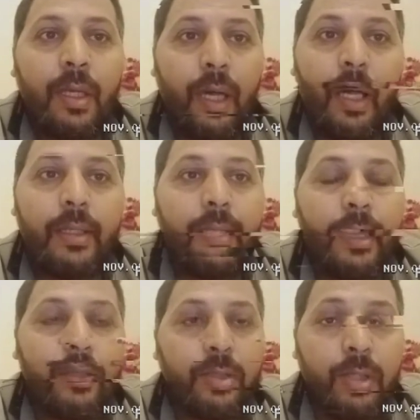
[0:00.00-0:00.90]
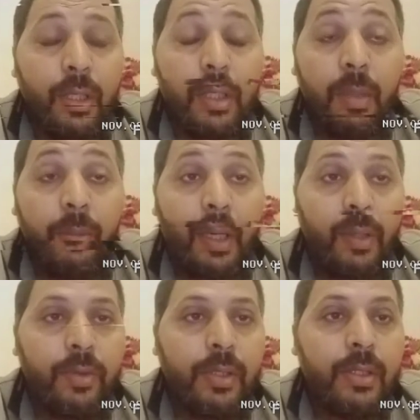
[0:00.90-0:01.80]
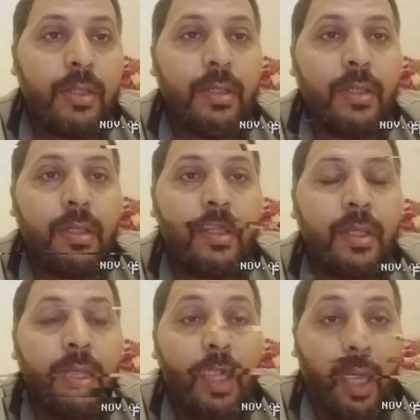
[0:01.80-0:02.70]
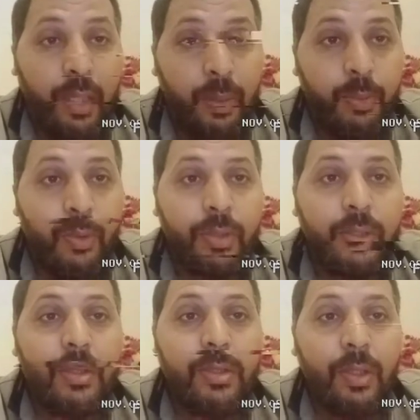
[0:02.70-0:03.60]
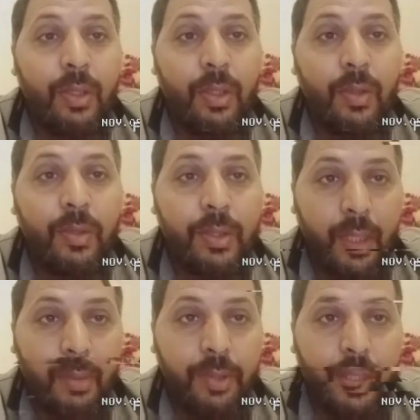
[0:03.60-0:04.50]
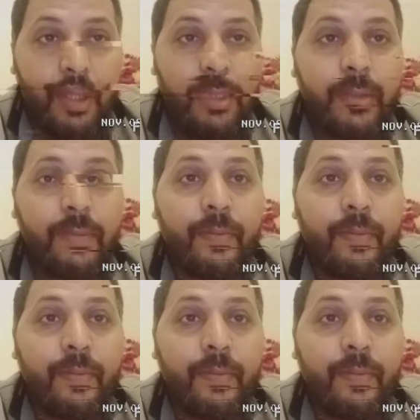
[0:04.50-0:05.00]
I'd like to talking about an important, subject